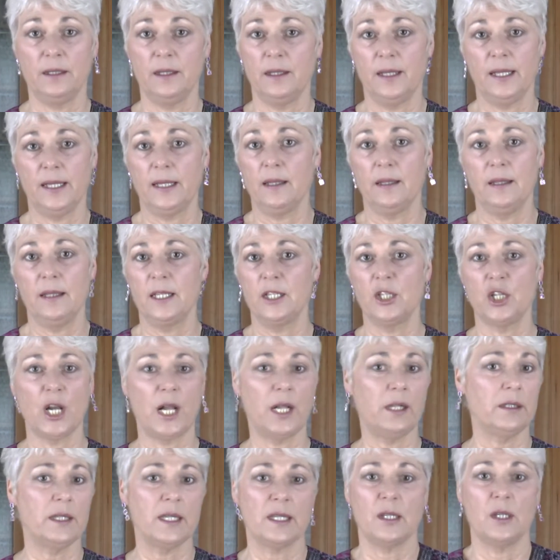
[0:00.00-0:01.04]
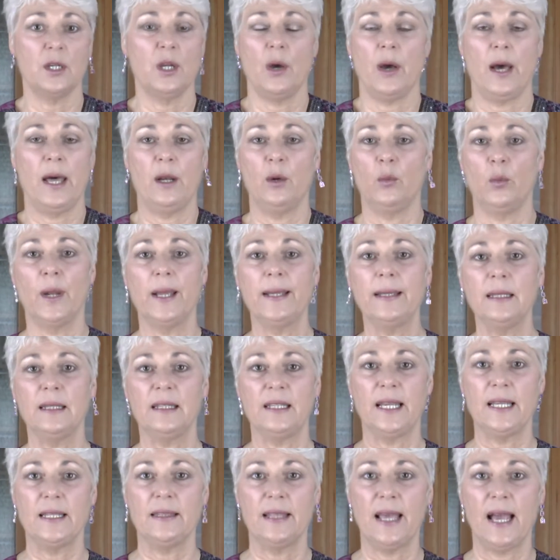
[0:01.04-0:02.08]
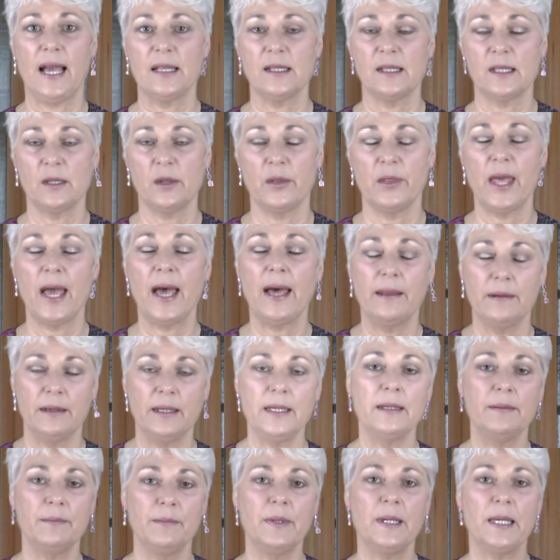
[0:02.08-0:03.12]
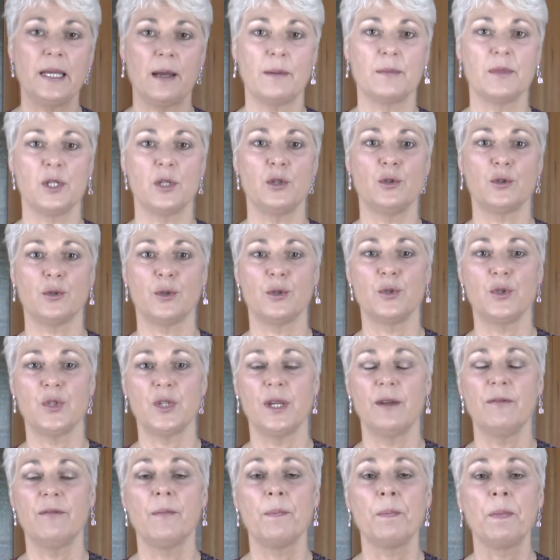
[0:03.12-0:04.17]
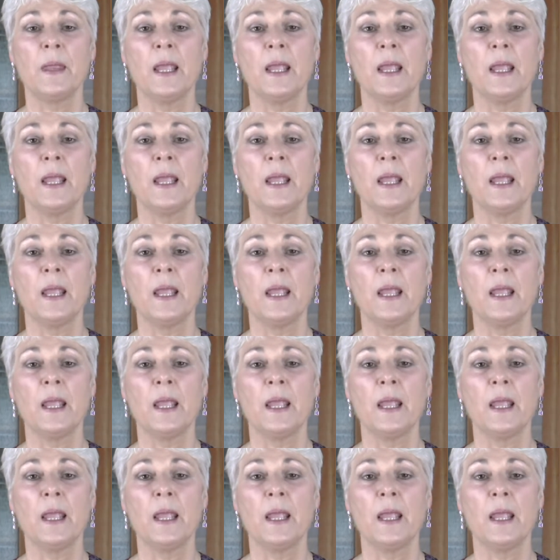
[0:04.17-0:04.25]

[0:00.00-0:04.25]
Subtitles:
and the child doesn't know how to regulate that, so that becomes intrusive.